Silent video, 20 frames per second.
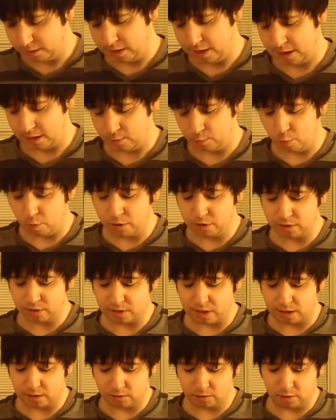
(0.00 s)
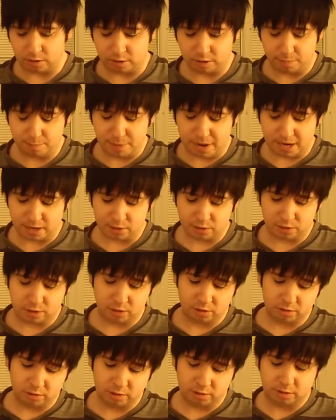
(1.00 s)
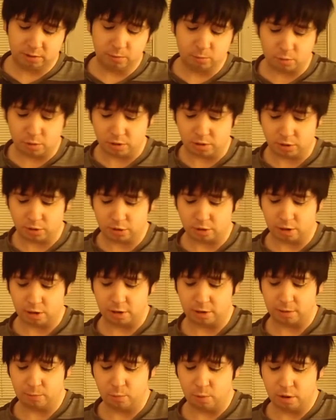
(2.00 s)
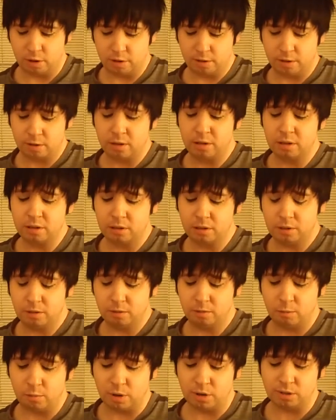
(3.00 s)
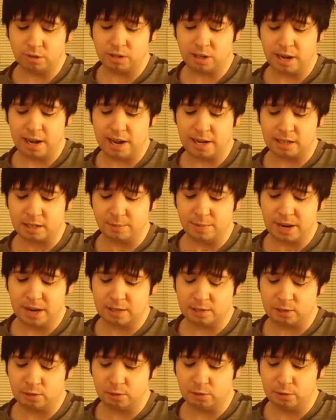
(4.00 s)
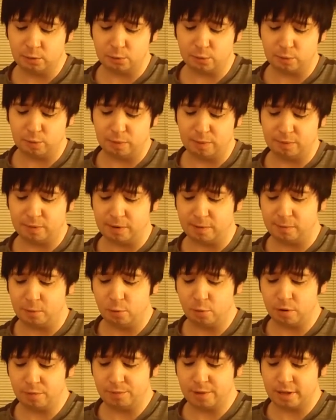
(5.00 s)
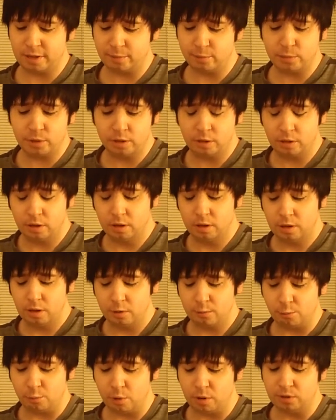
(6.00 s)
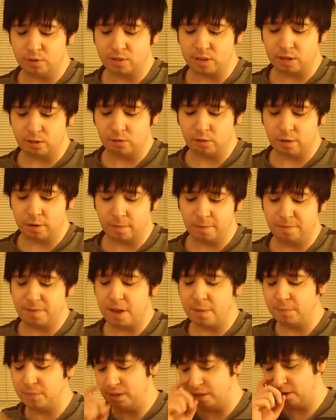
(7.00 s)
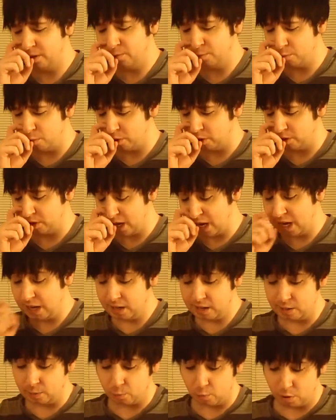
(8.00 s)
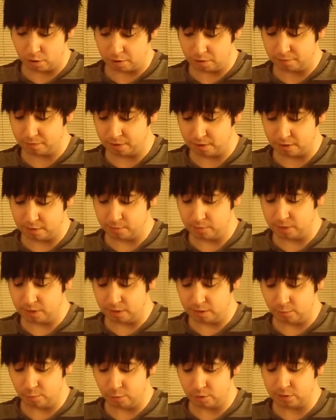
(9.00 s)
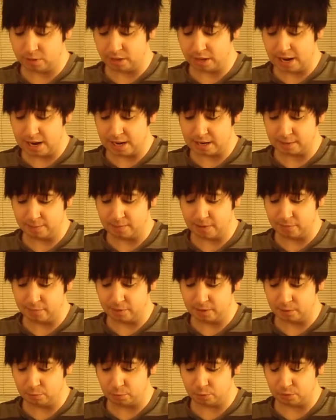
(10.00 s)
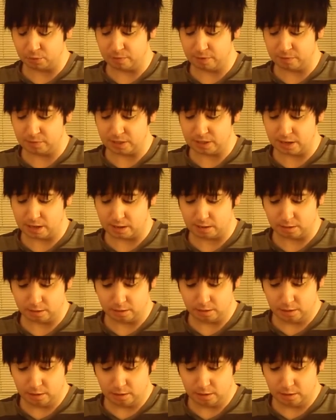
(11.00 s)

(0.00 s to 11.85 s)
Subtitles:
Now, ones that look masculine was 31, ones that act masculine was 54 of them, ones that look feminine was 81 of them, and ones that act feminine was 58.